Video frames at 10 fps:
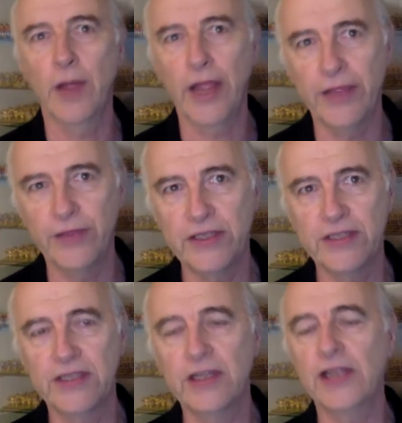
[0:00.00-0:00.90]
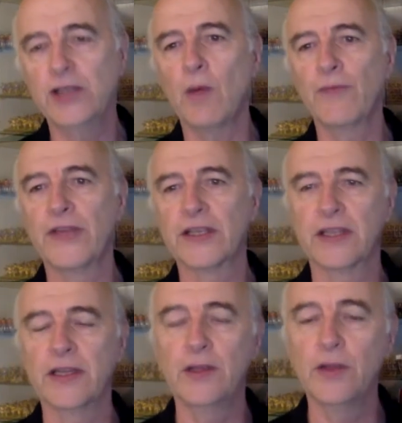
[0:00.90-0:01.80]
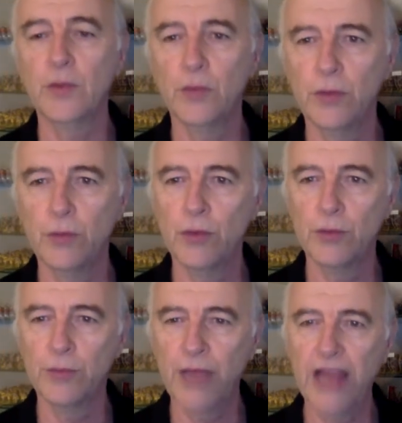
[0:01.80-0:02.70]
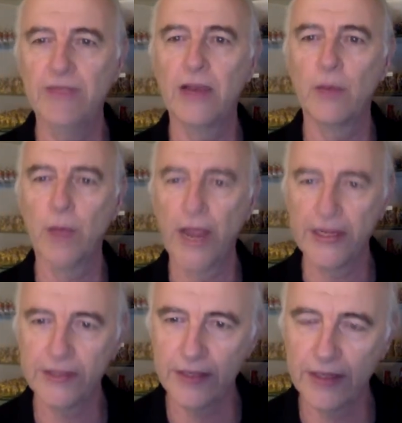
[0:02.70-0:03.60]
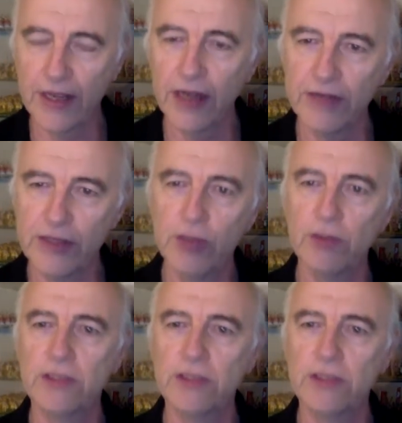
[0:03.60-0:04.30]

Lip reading: it's obvious that you would behave that way. It's kind of intuitive.